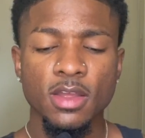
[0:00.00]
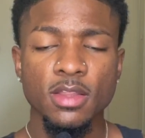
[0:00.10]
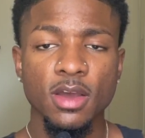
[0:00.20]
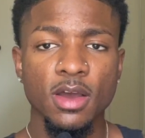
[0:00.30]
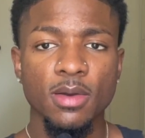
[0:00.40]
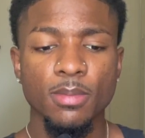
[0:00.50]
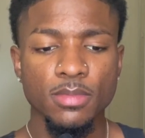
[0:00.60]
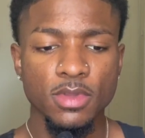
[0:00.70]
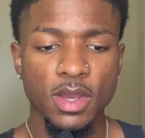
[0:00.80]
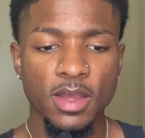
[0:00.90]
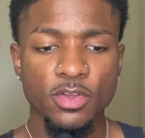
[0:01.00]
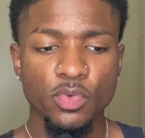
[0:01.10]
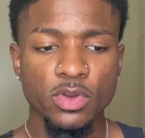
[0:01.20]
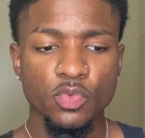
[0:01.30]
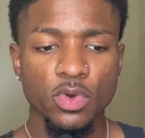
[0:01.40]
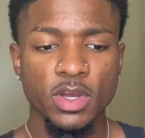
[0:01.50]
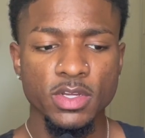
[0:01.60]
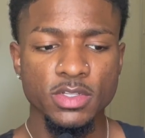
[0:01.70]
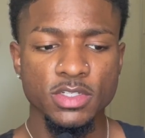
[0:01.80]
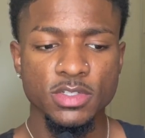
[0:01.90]
The other one
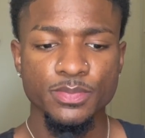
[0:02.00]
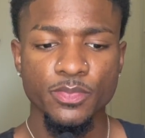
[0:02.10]
was